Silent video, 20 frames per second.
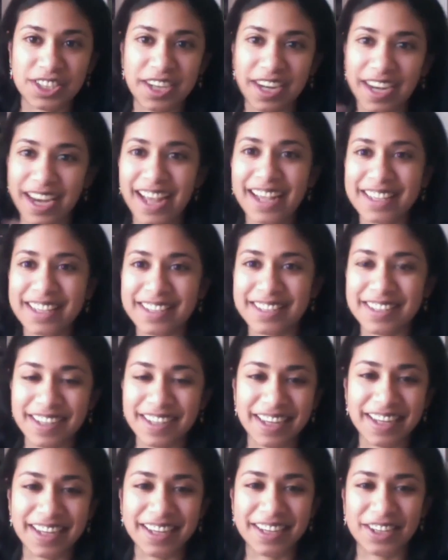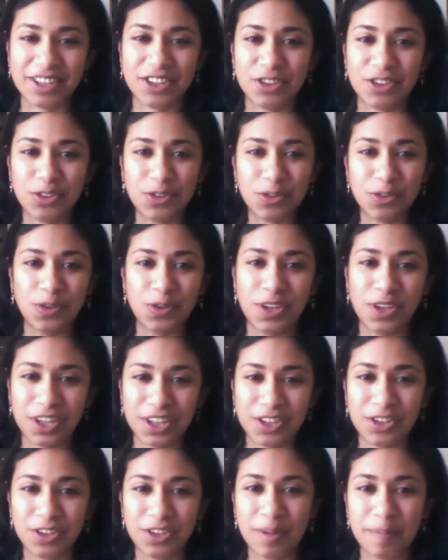connects the ink to
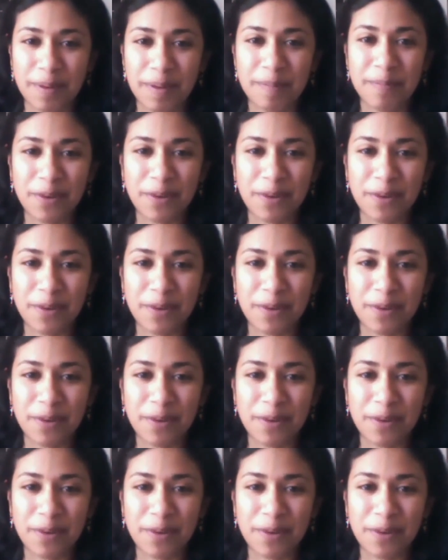the paper